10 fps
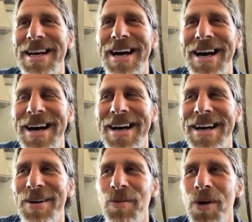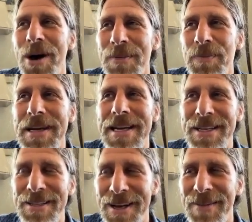one
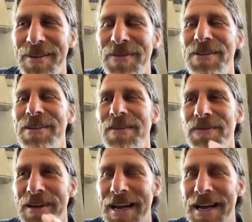piece of a few different,